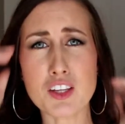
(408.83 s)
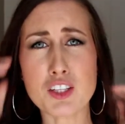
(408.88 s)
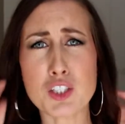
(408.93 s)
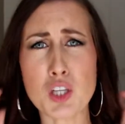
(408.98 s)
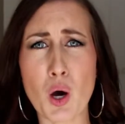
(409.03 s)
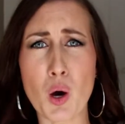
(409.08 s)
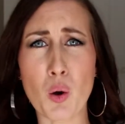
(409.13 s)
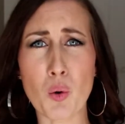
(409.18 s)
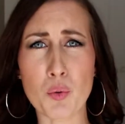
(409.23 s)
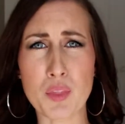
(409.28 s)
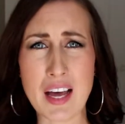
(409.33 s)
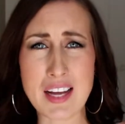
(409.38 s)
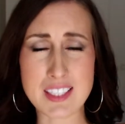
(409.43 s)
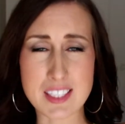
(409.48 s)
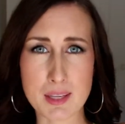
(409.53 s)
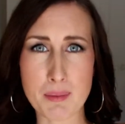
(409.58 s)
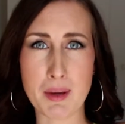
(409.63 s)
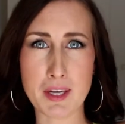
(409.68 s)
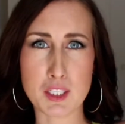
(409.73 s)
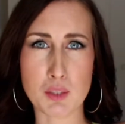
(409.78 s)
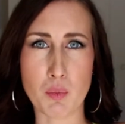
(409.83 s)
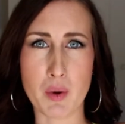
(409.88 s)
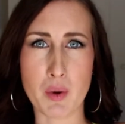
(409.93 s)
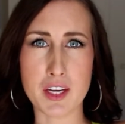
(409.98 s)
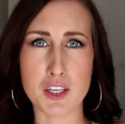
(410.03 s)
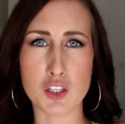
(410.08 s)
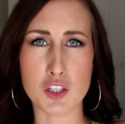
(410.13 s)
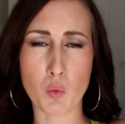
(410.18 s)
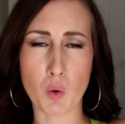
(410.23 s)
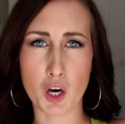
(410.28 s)
So that's the best
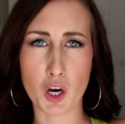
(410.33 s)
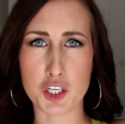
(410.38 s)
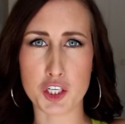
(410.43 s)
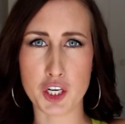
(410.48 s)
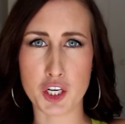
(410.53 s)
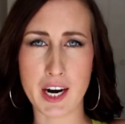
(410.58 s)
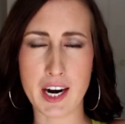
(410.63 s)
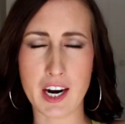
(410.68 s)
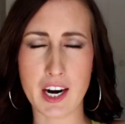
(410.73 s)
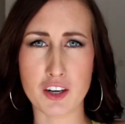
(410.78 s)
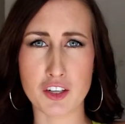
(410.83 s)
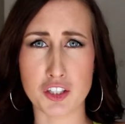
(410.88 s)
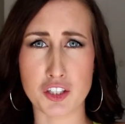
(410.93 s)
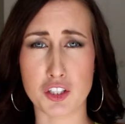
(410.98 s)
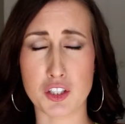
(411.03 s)
way to wash your hair,